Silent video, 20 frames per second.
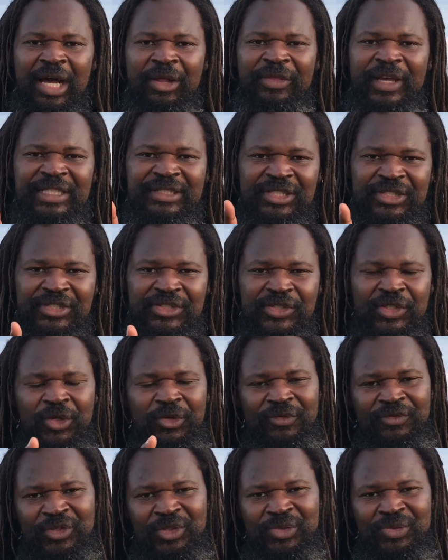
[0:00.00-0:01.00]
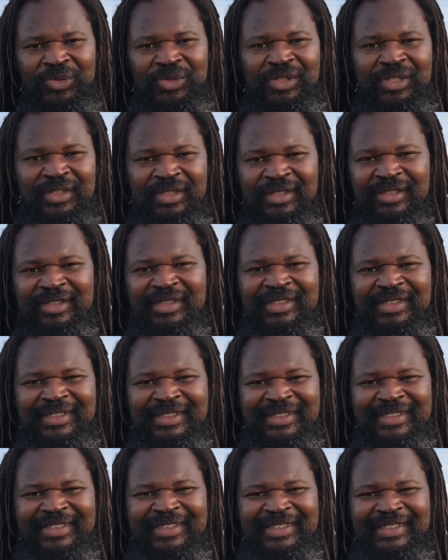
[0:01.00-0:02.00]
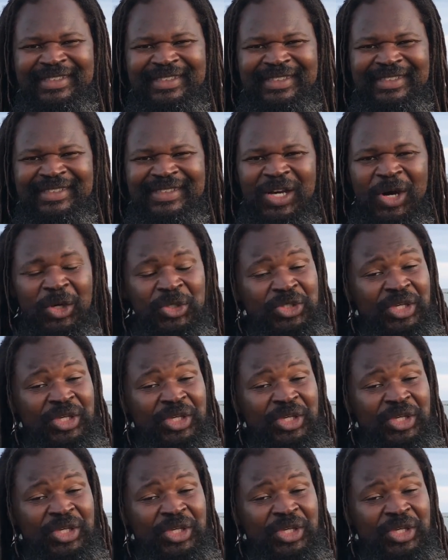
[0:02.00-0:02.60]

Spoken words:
that to serve you? All